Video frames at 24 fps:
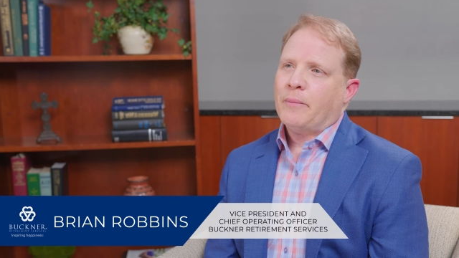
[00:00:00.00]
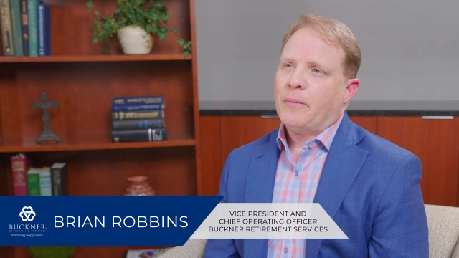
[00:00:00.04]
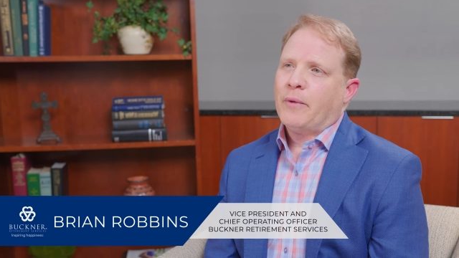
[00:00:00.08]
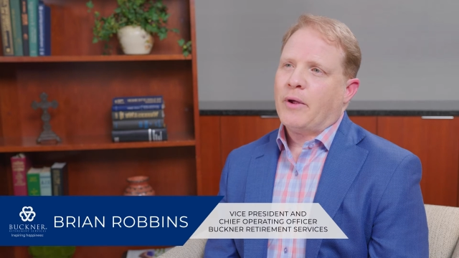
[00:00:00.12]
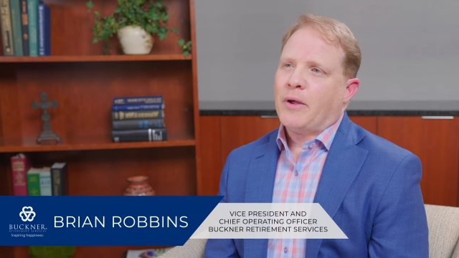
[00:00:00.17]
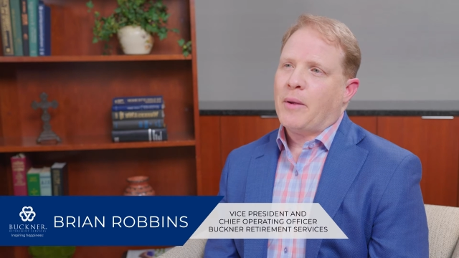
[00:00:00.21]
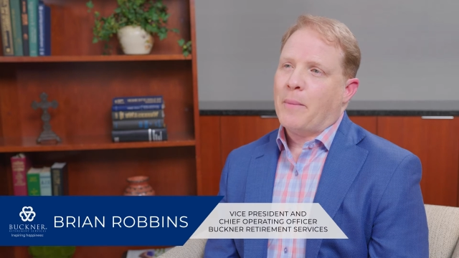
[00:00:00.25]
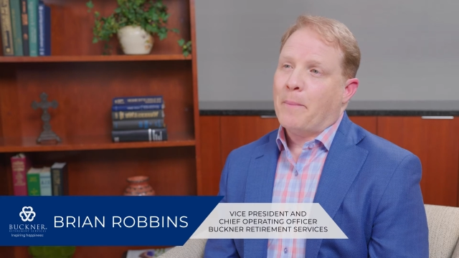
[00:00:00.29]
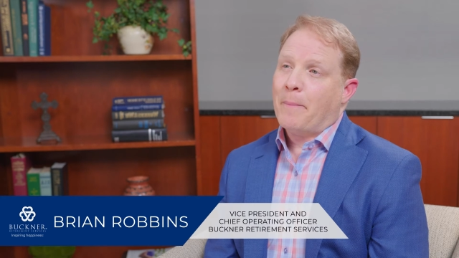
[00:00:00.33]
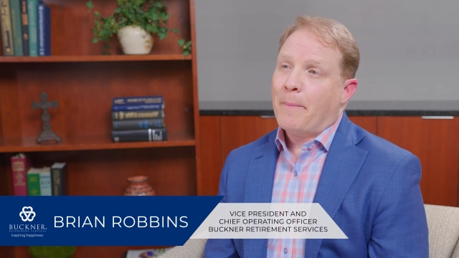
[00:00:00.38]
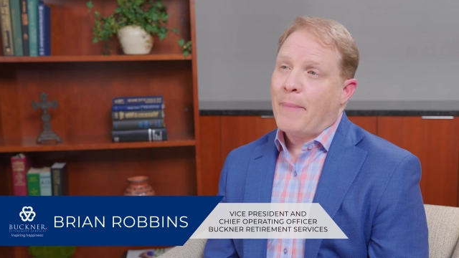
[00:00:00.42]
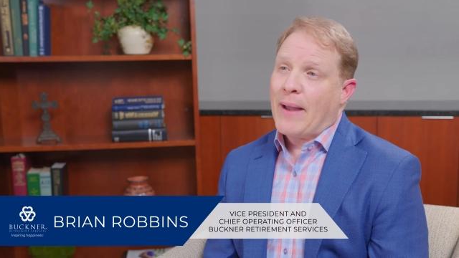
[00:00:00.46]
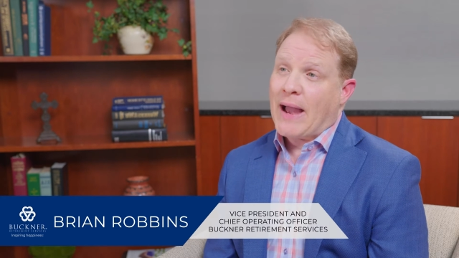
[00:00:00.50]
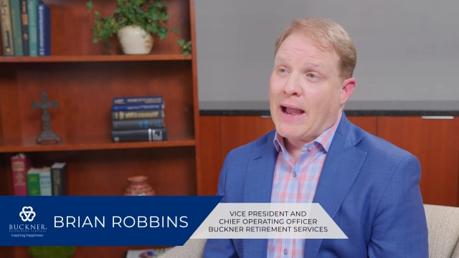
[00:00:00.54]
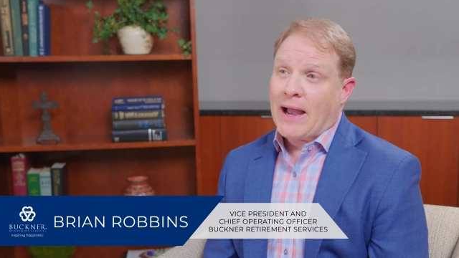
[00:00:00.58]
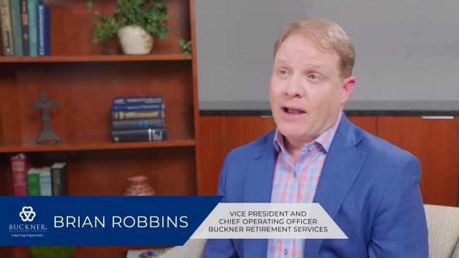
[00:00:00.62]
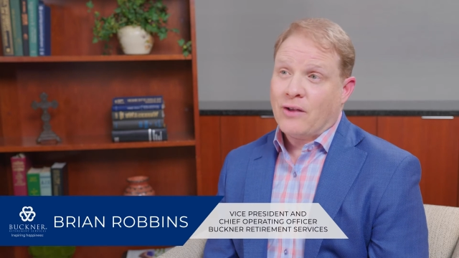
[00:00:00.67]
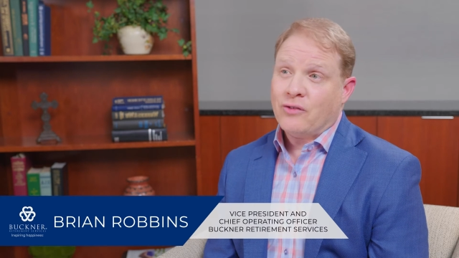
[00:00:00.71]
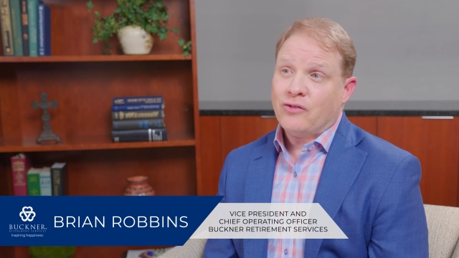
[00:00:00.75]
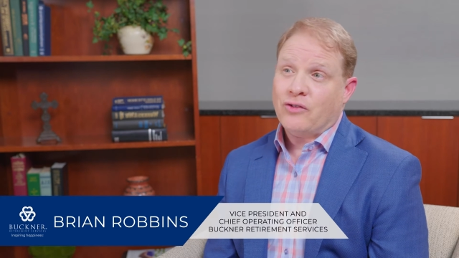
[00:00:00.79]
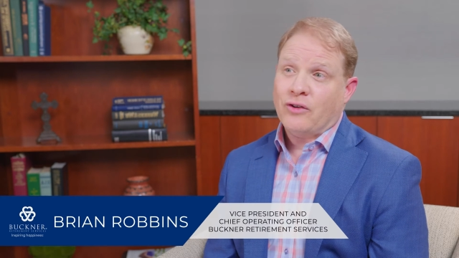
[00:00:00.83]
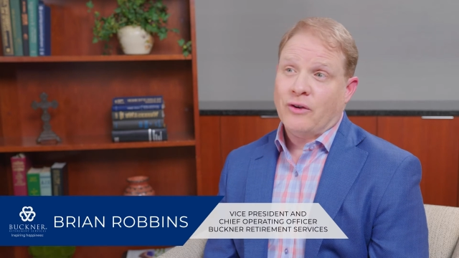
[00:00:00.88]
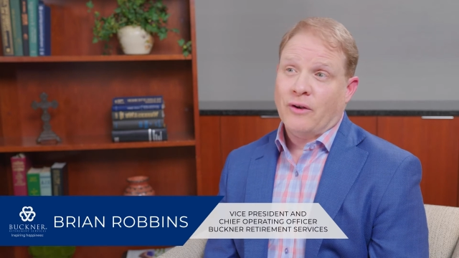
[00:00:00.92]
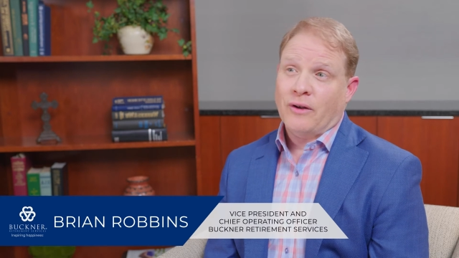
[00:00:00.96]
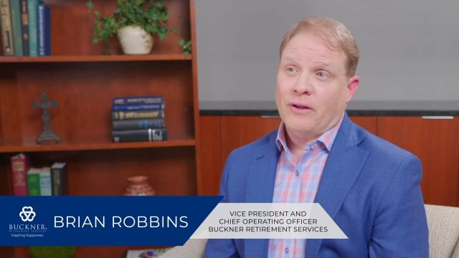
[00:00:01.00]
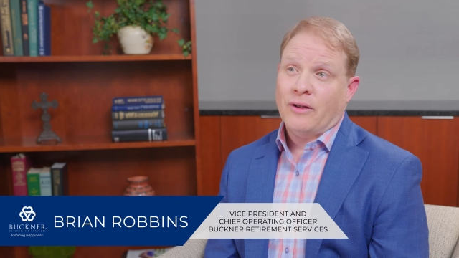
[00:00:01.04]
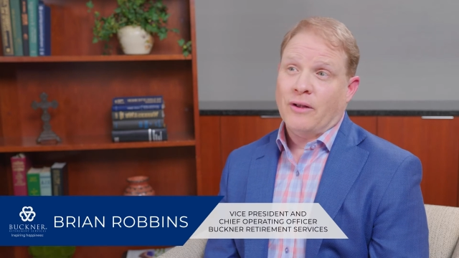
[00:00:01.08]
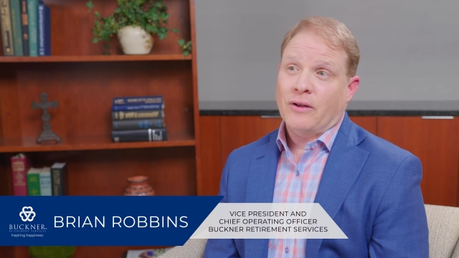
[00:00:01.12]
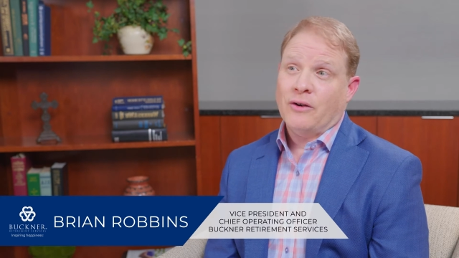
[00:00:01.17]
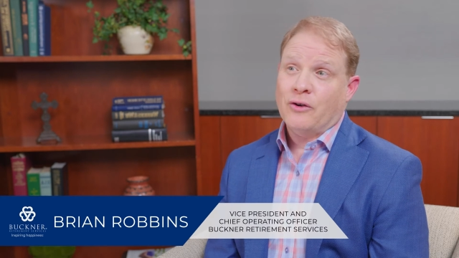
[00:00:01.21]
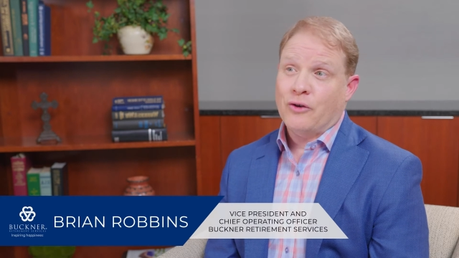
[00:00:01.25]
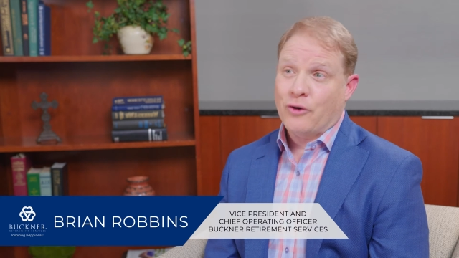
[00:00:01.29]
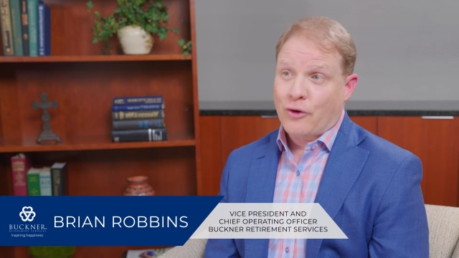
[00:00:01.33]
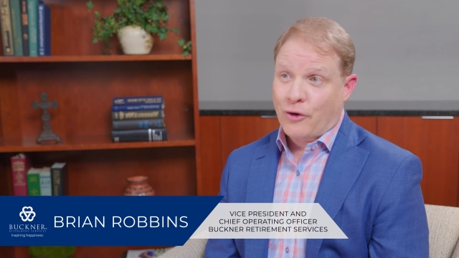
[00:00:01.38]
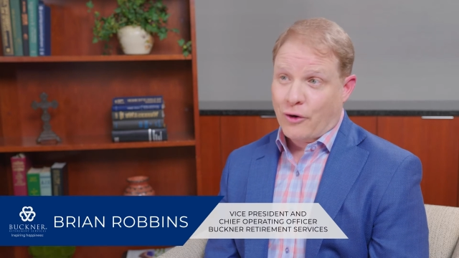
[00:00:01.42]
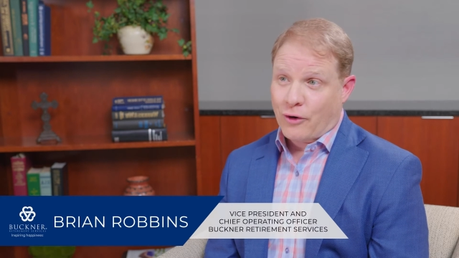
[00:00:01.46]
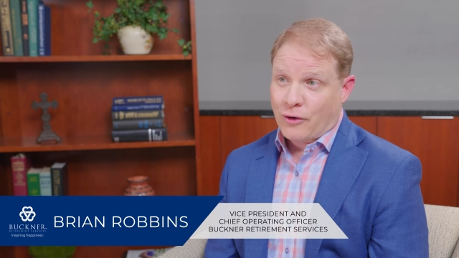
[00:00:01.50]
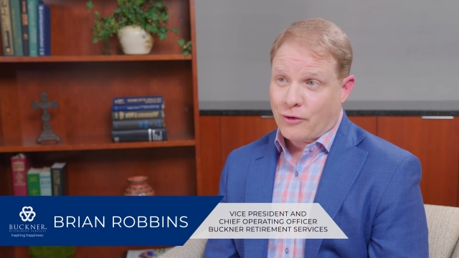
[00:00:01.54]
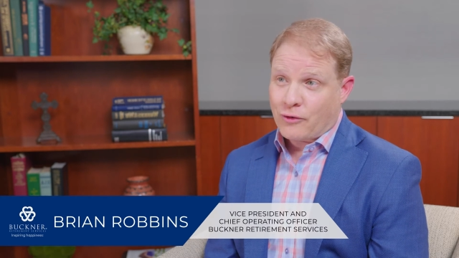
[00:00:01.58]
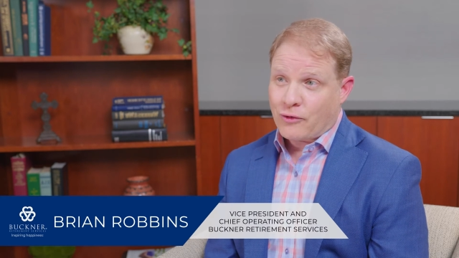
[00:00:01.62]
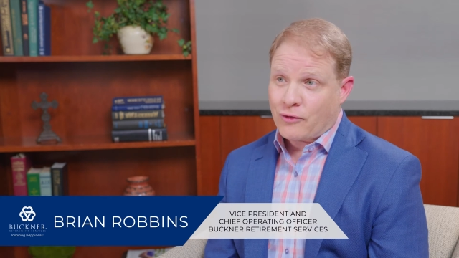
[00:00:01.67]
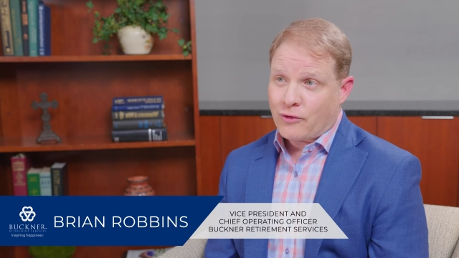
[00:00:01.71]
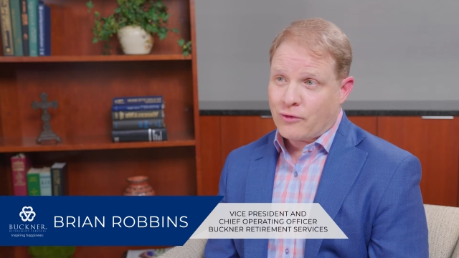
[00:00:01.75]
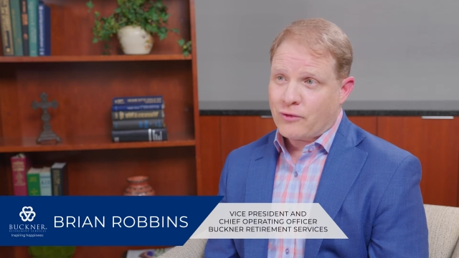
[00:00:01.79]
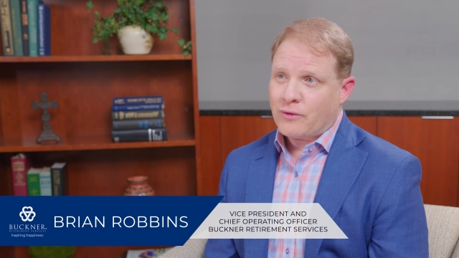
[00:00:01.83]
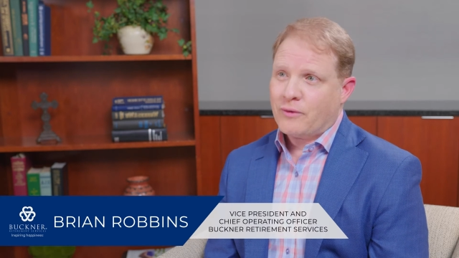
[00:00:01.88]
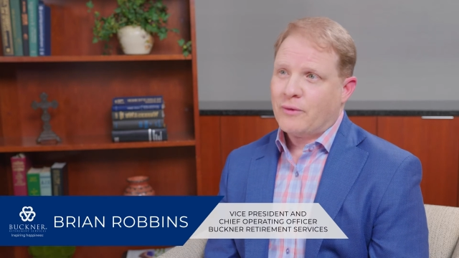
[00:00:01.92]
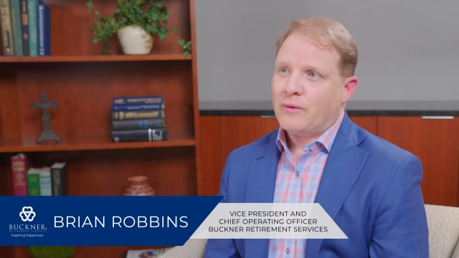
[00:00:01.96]
compassionate
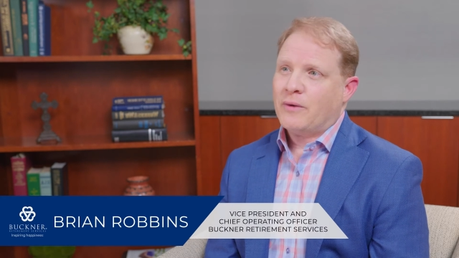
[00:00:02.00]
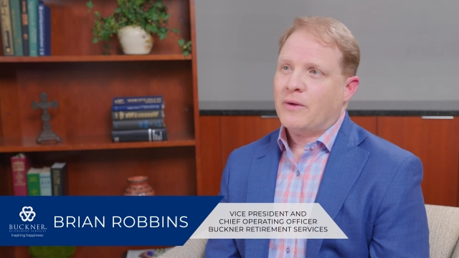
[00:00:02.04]
nurse,